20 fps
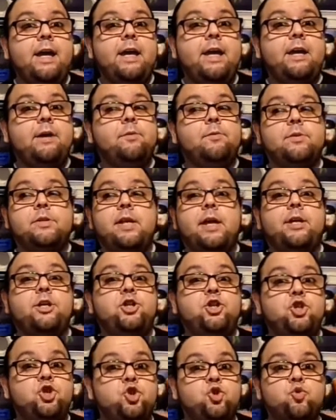it was like
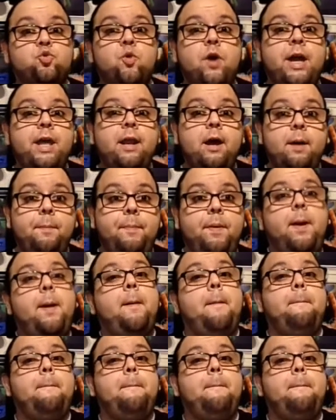straight up